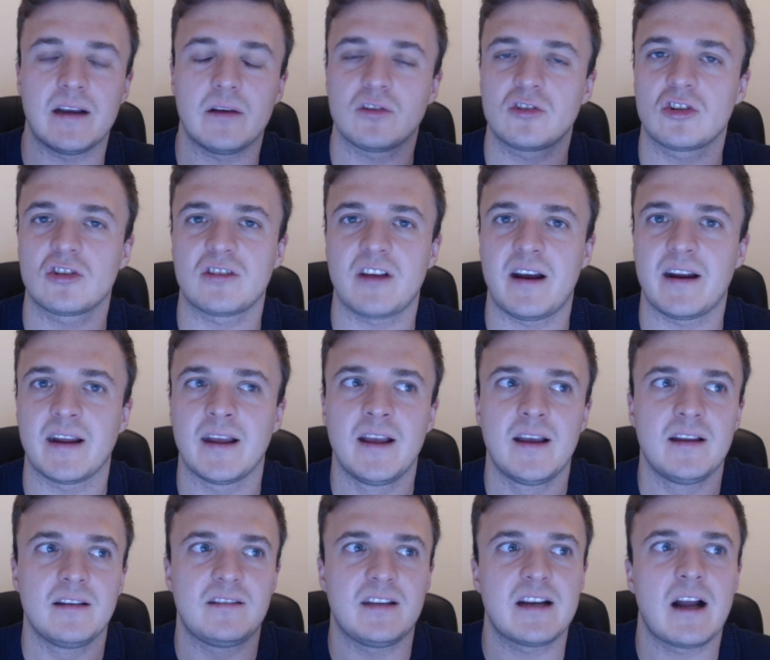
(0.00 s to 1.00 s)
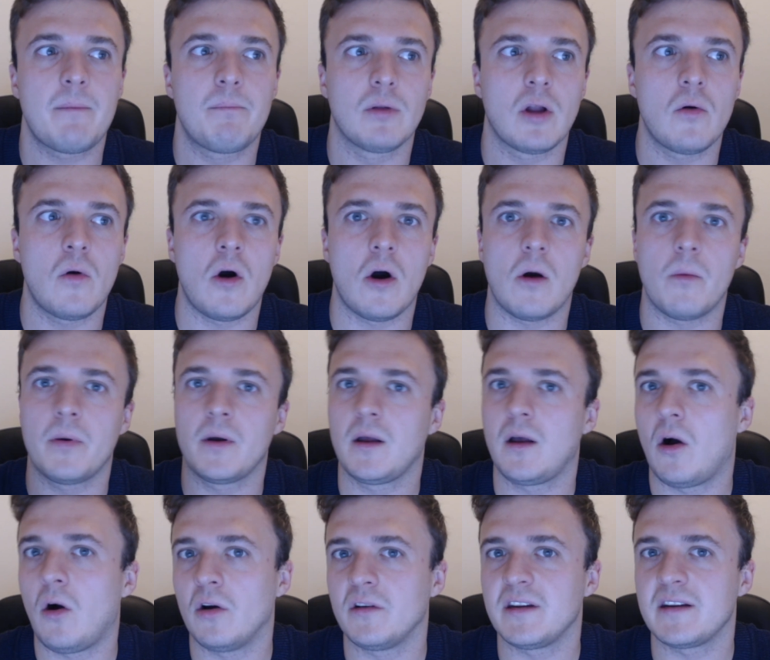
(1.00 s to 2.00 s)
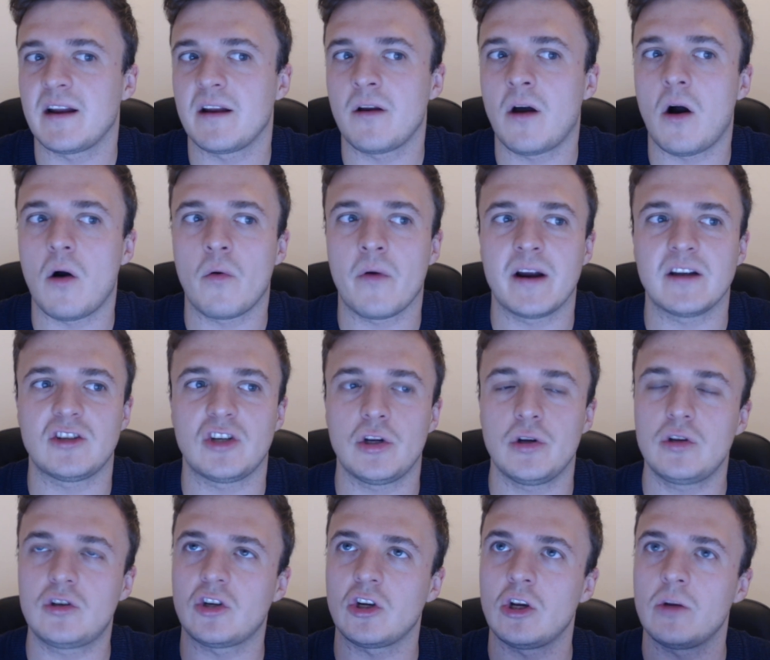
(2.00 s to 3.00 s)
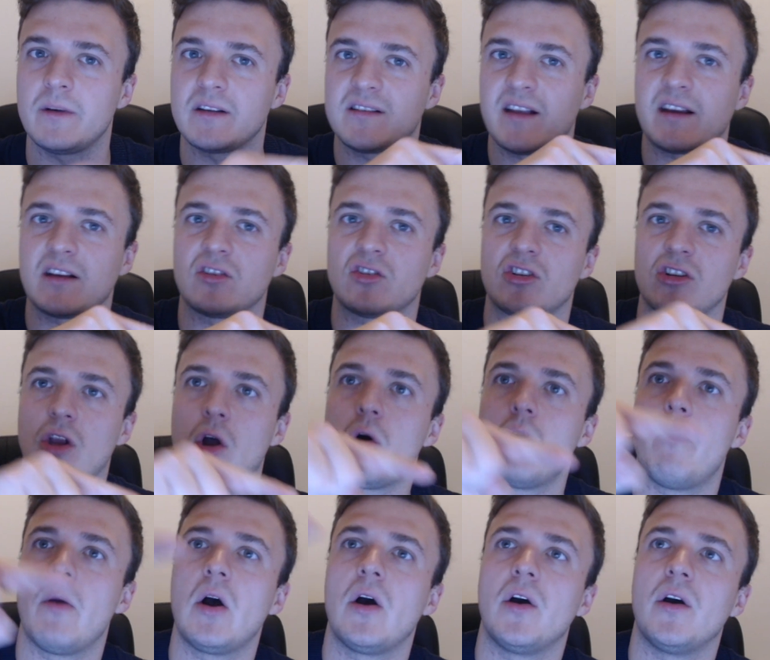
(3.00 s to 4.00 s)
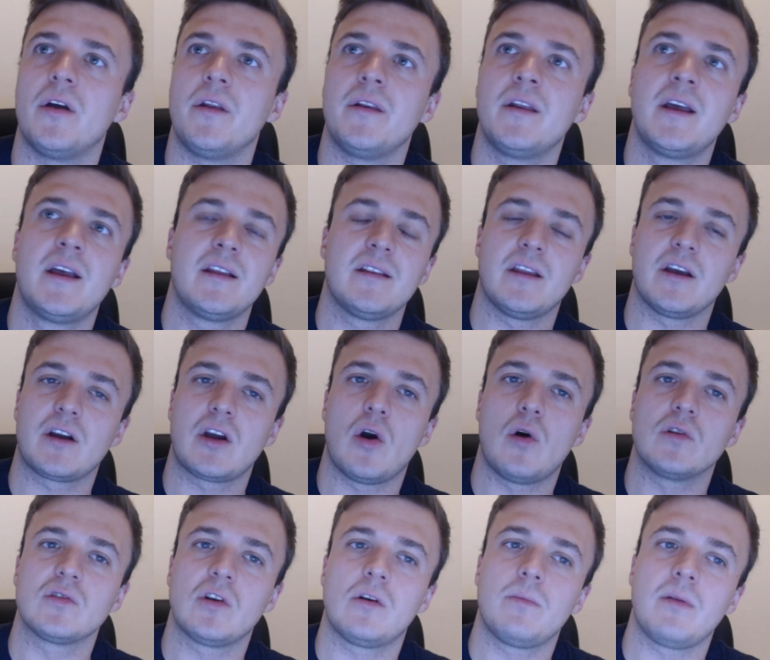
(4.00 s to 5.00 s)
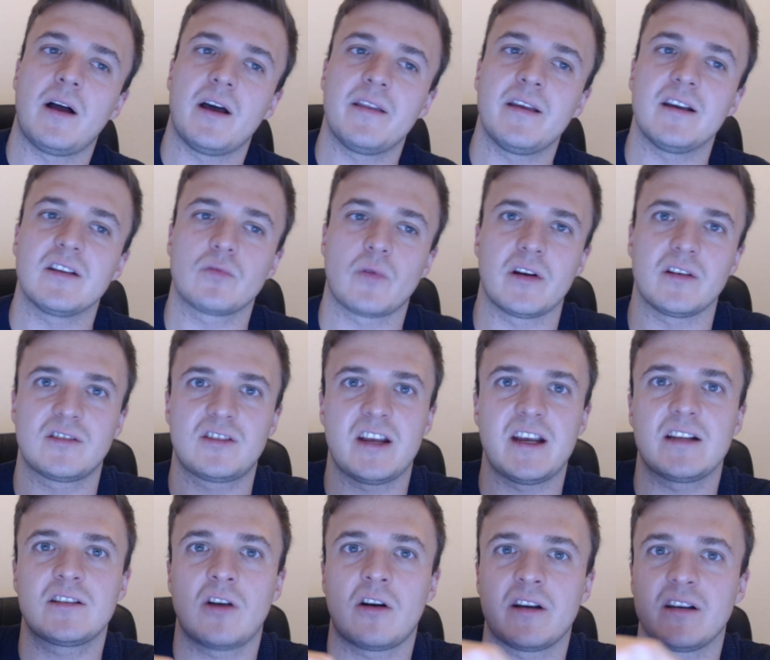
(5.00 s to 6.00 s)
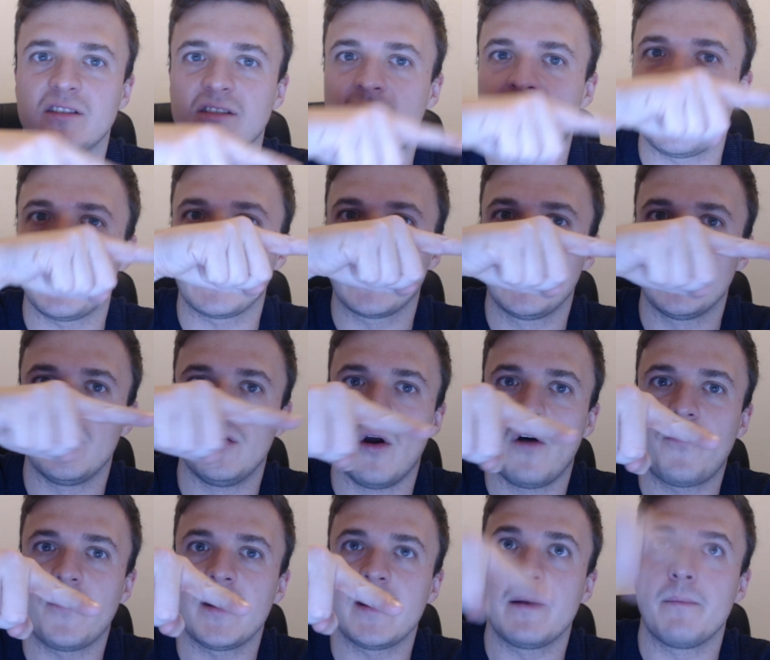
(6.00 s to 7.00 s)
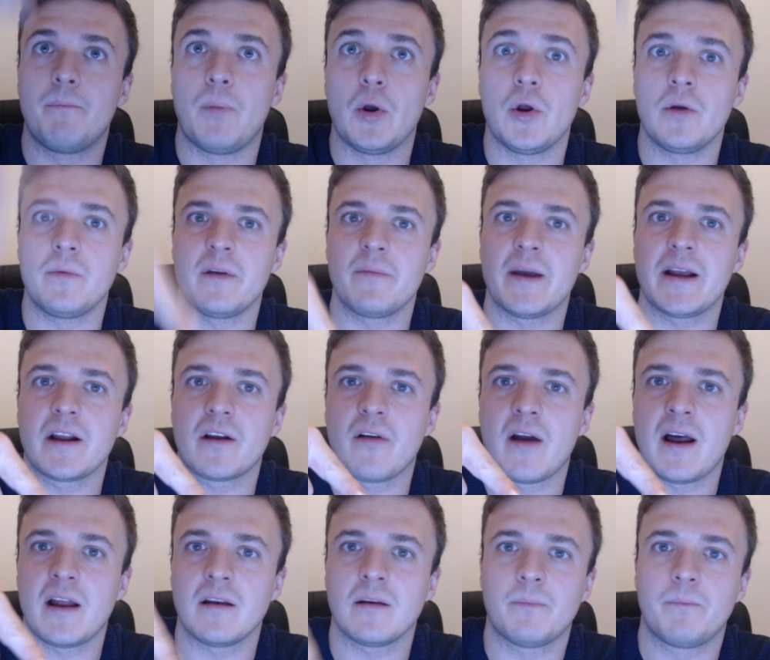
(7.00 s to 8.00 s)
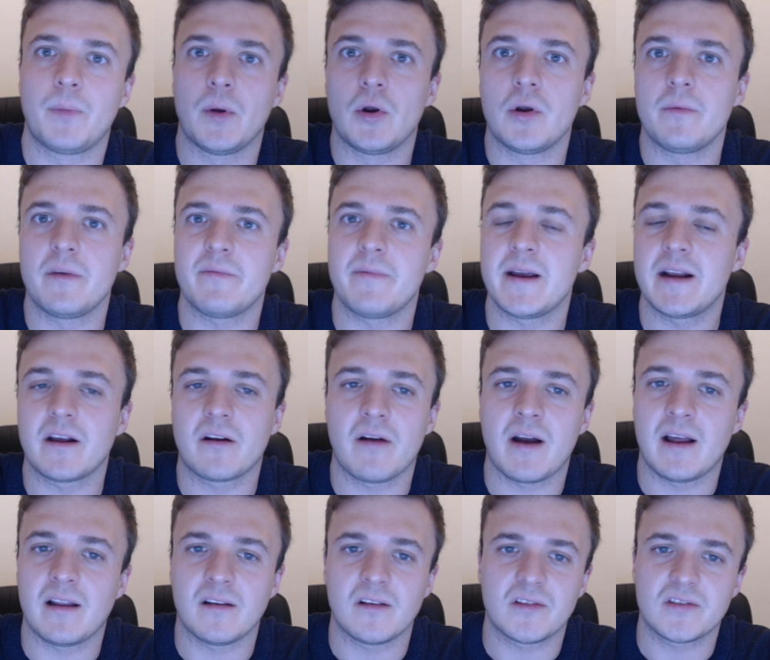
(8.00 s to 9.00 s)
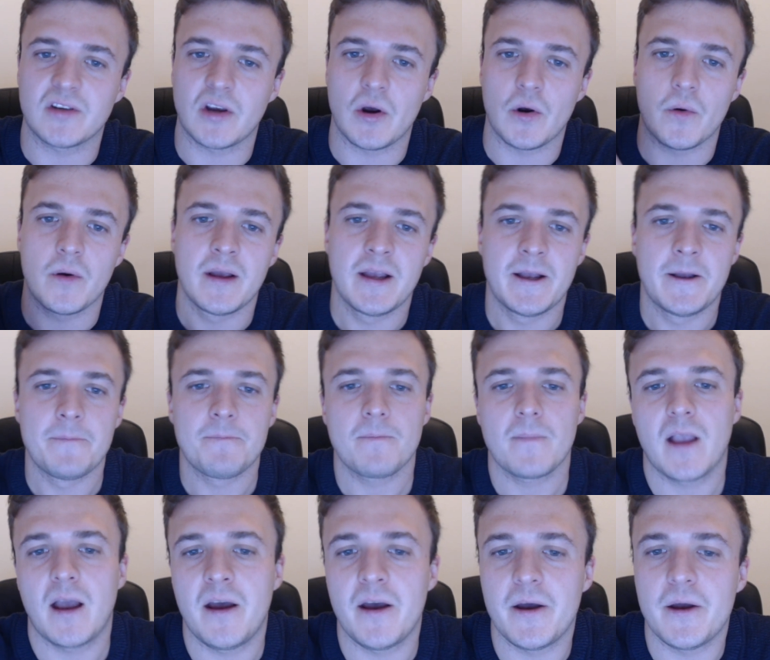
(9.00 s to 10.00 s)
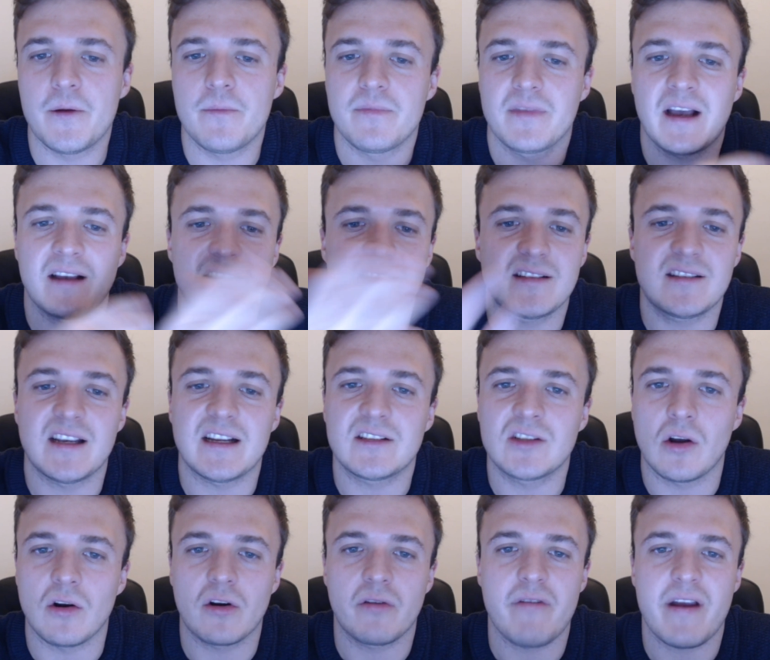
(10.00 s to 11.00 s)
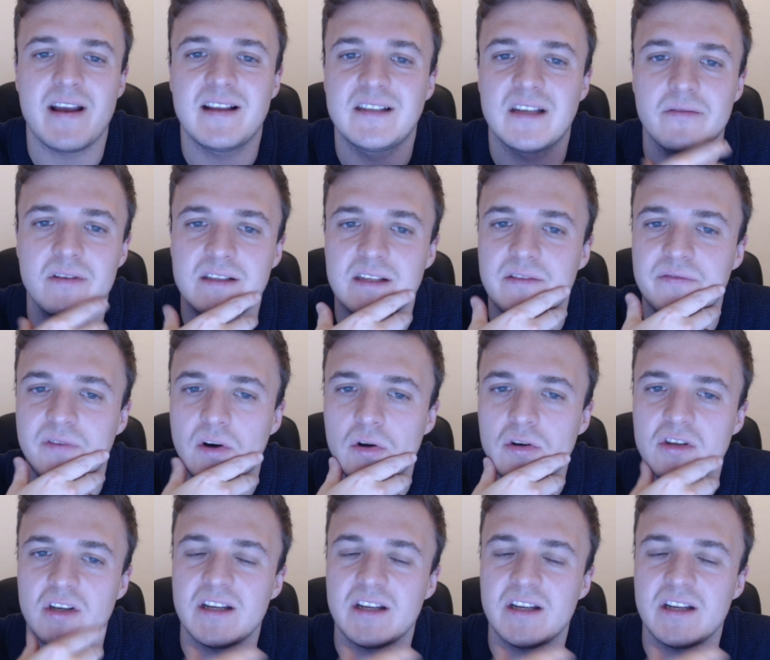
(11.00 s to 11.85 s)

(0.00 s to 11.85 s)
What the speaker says: It was just like, did I blow up or did I not? Whereas YouTube, it's like a slow burn that goes up like this. Whereas TikTok, it's like nothing, boom, you made a grand, boom, you've made a grand. So that's the TikTok creativity fund.